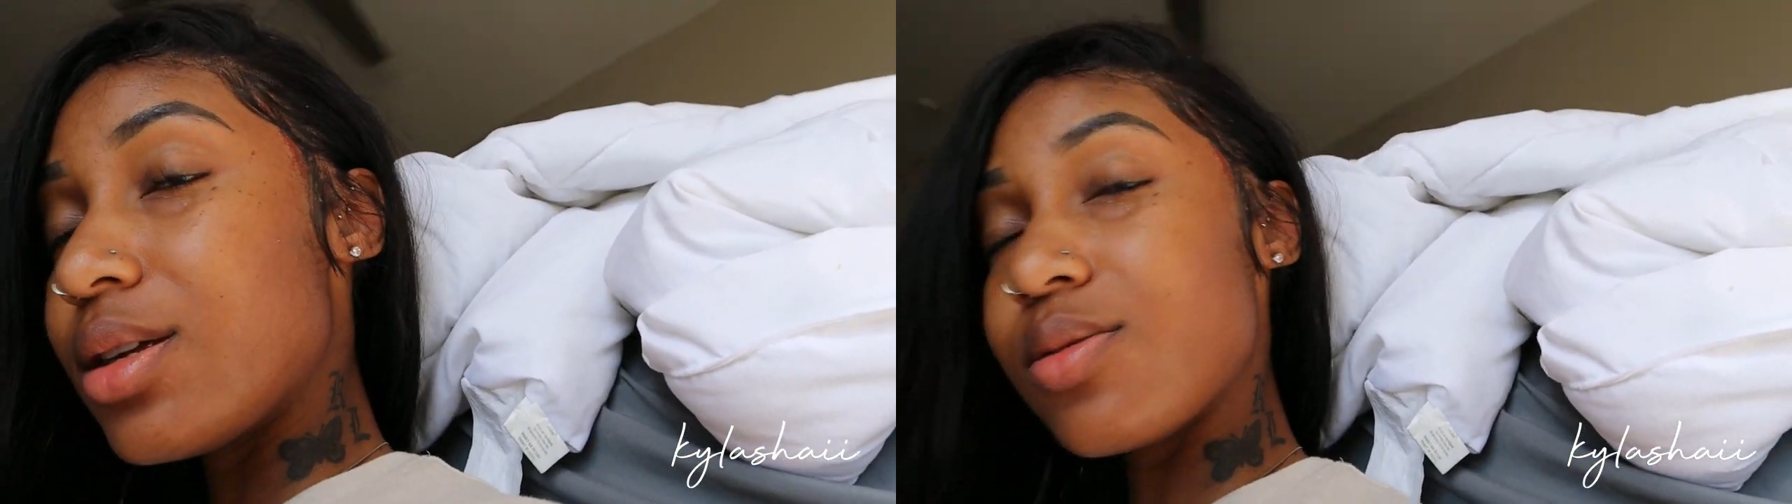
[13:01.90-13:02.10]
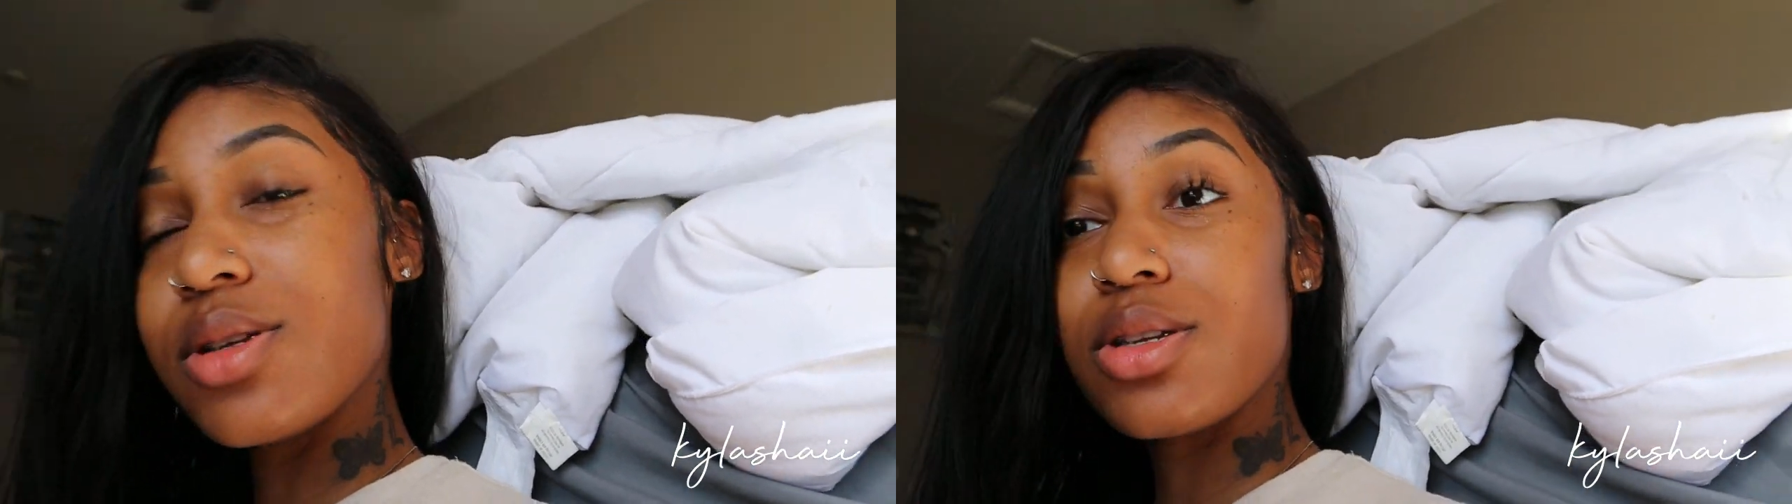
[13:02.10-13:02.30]

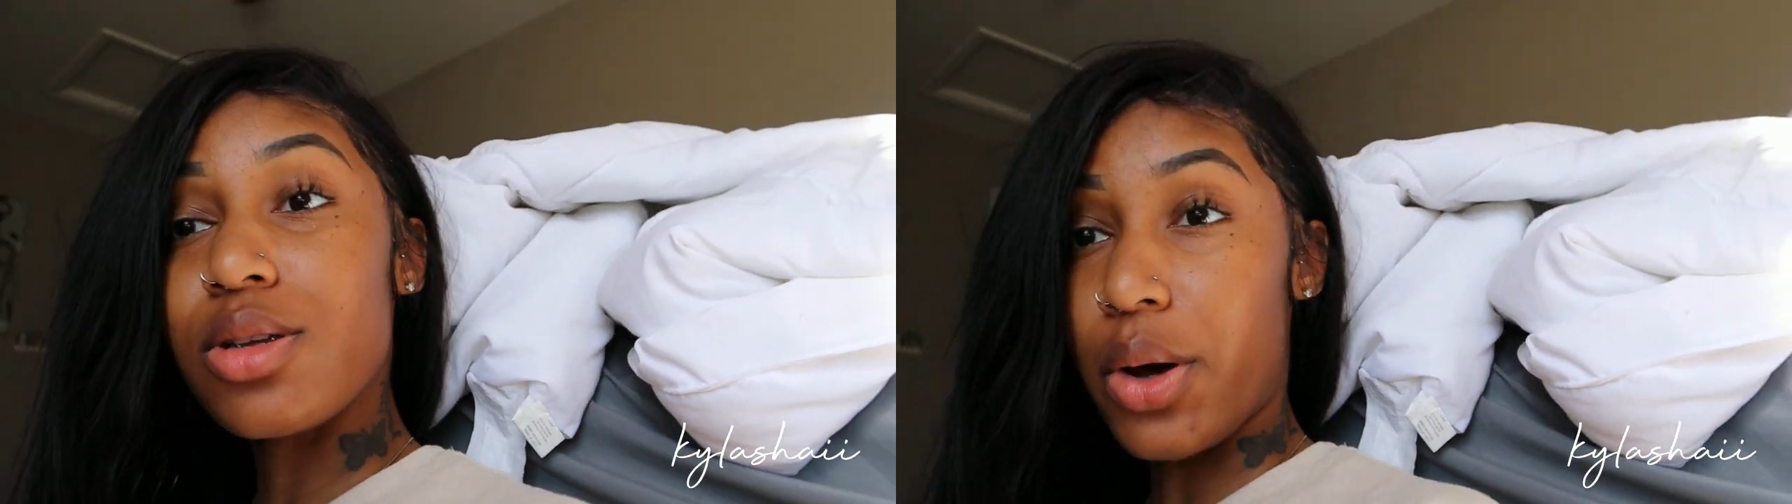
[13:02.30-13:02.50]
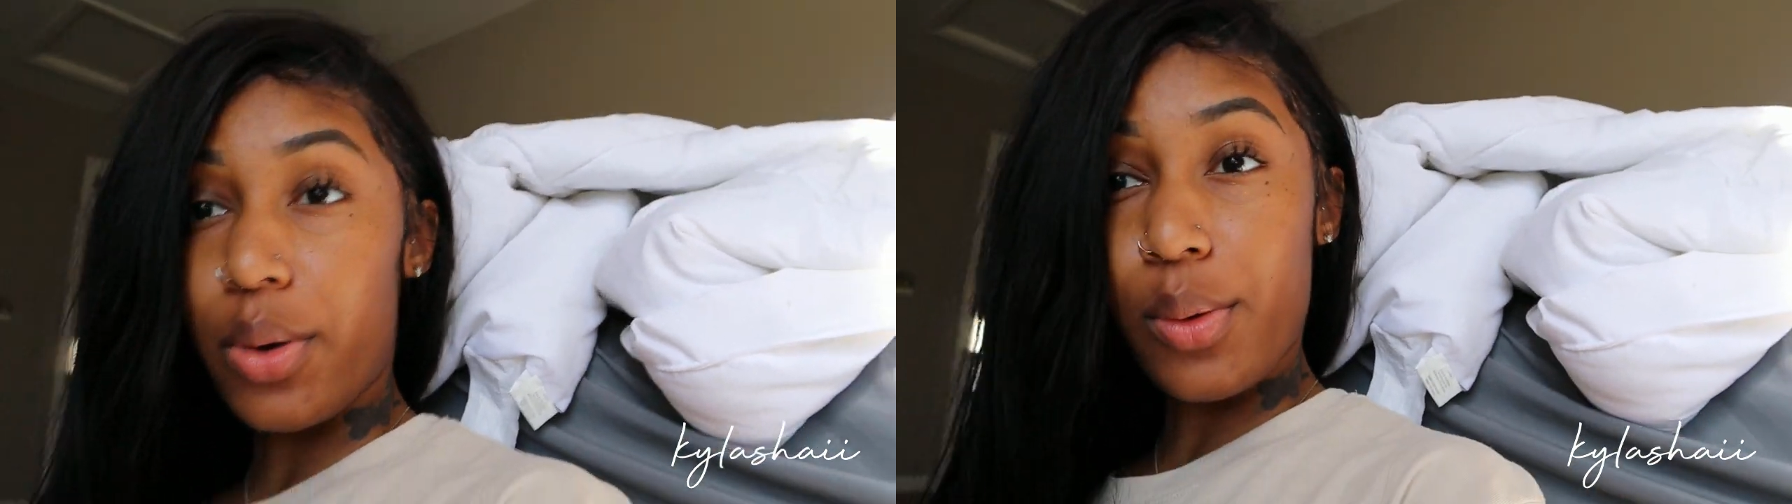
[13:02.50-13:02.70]
This was
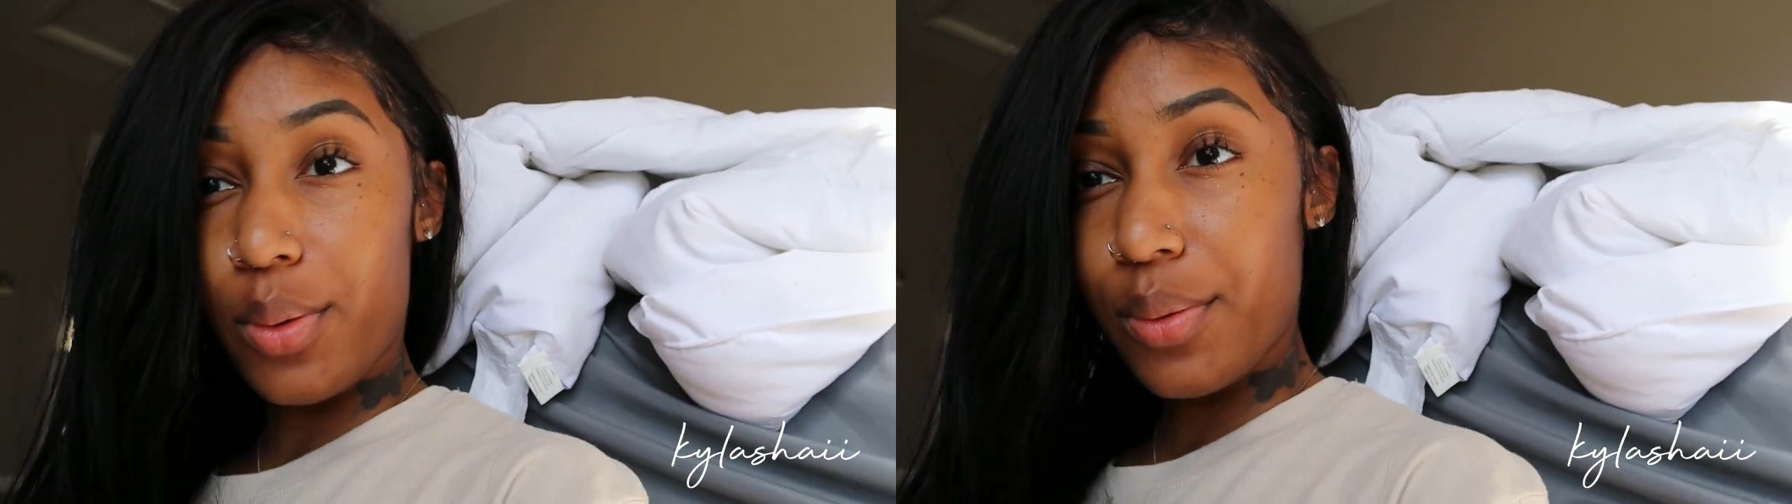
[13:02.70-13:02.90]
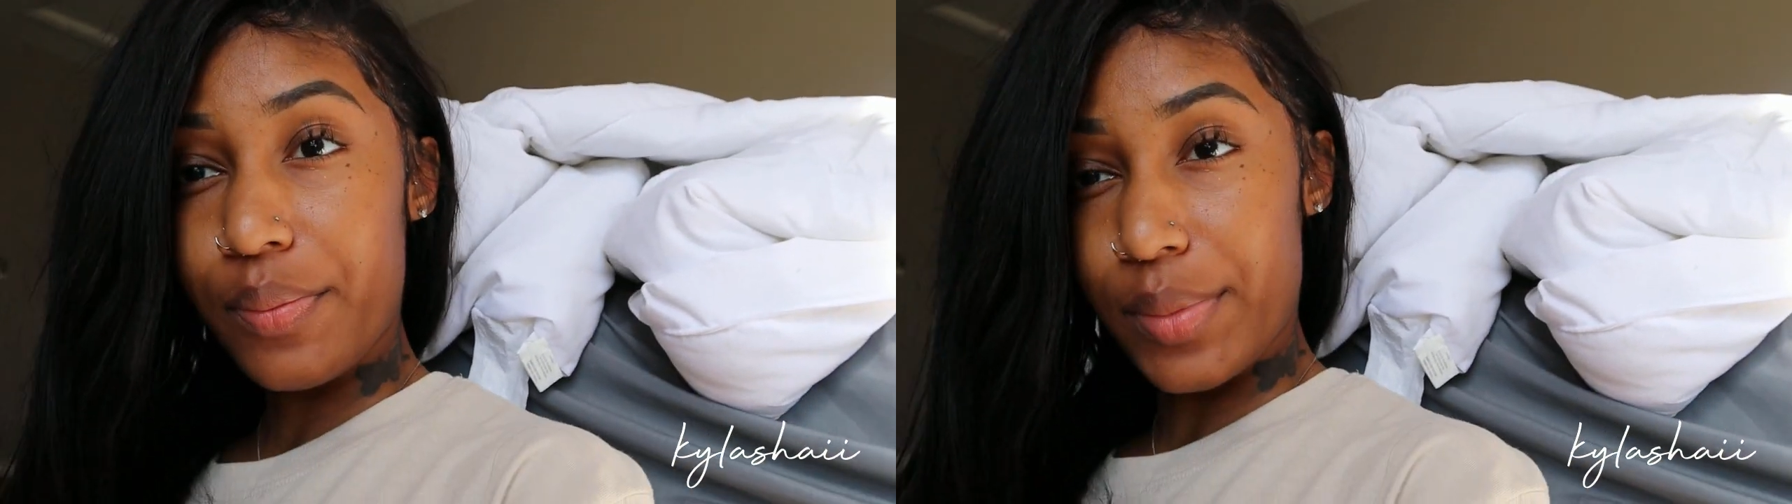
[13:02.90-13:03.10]

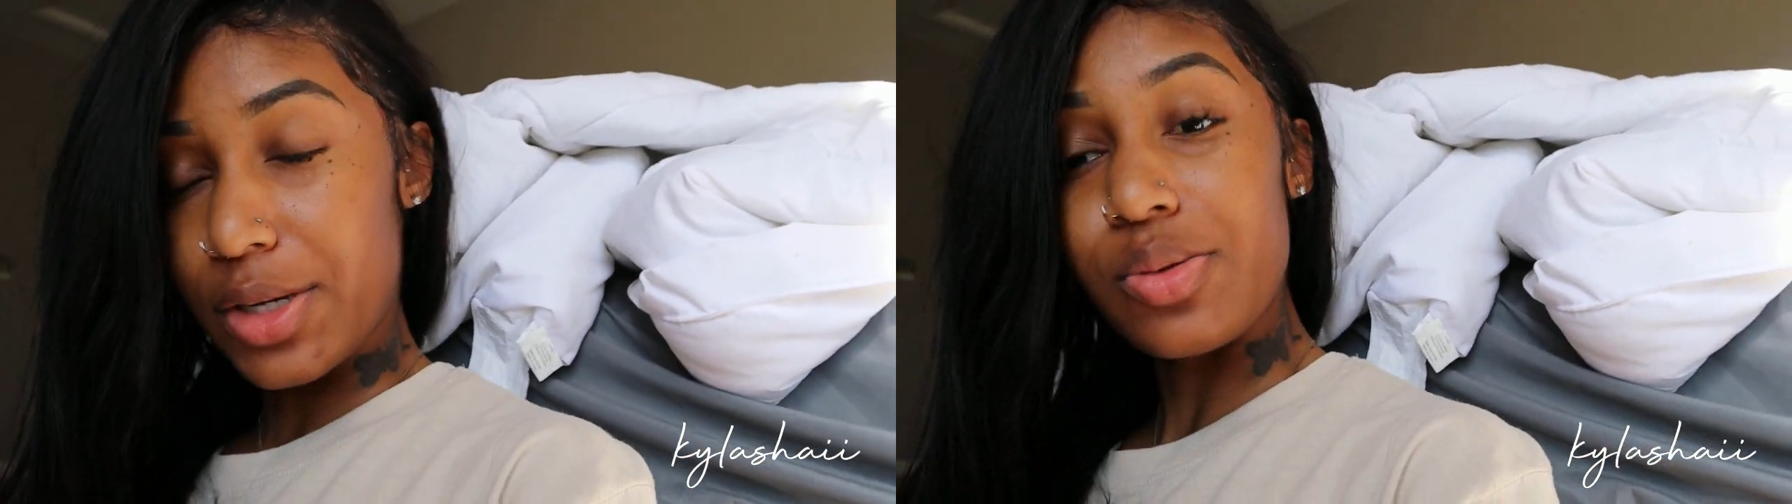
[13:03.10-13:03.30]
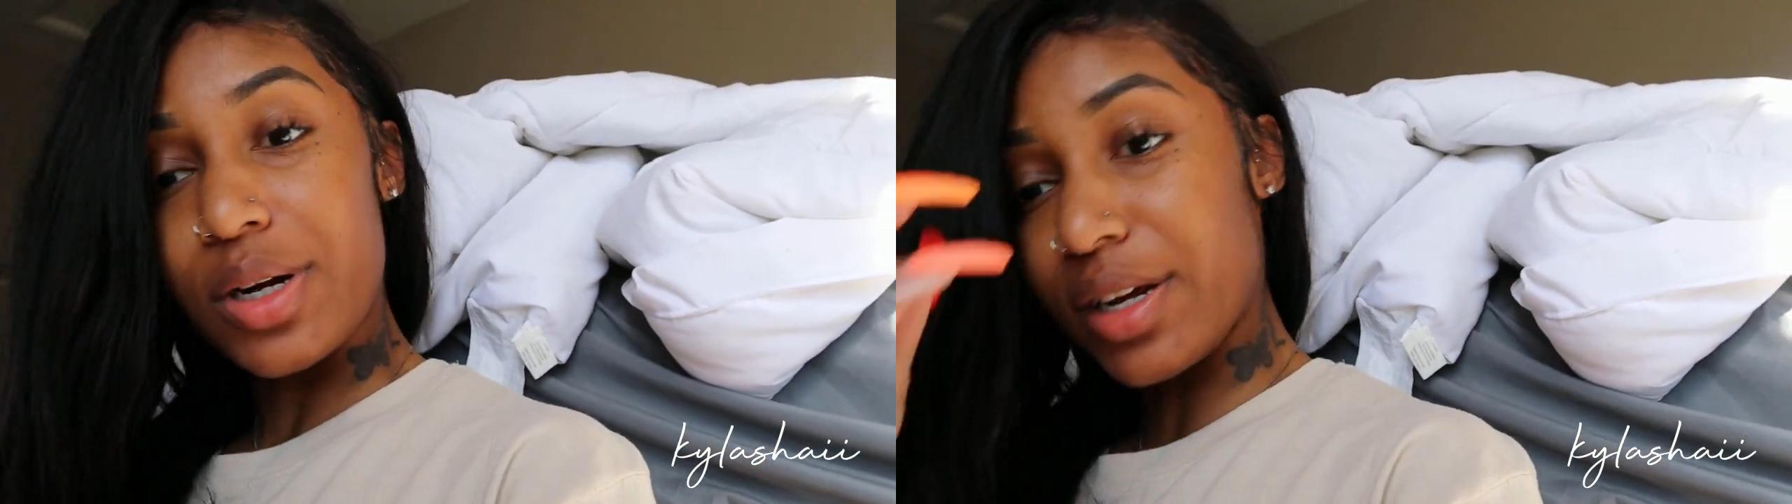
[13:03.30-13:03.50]
so
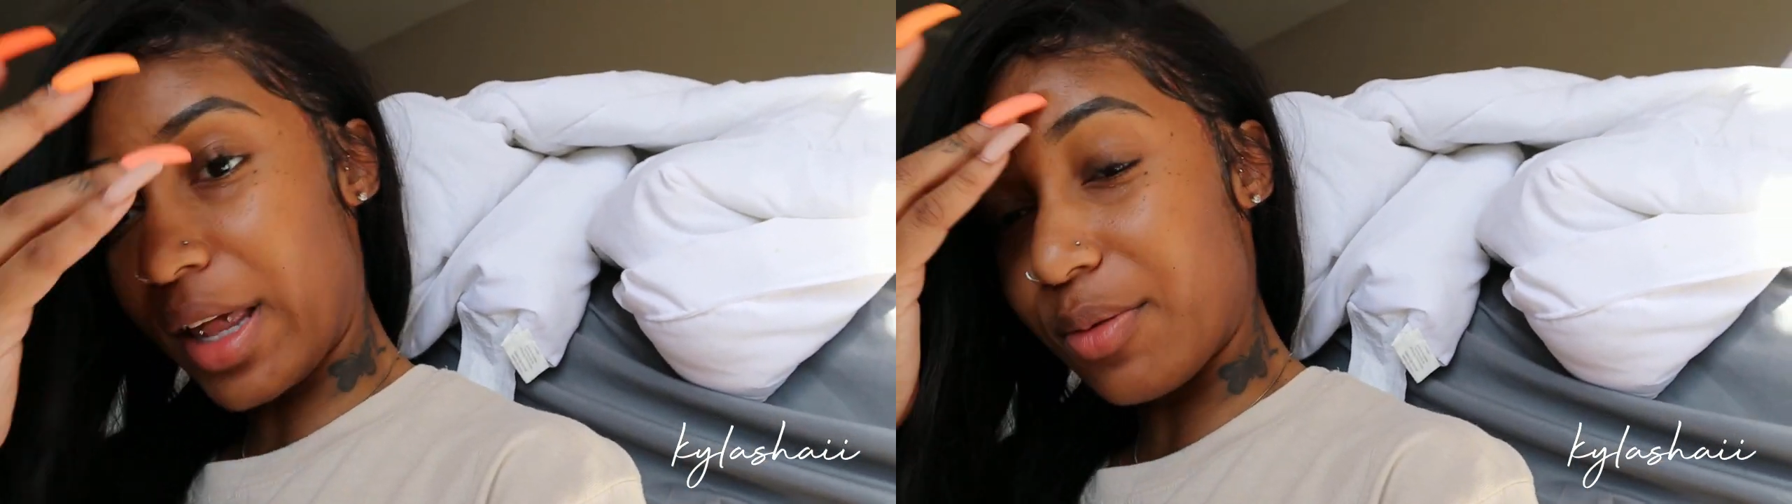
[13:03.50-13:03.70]
much work.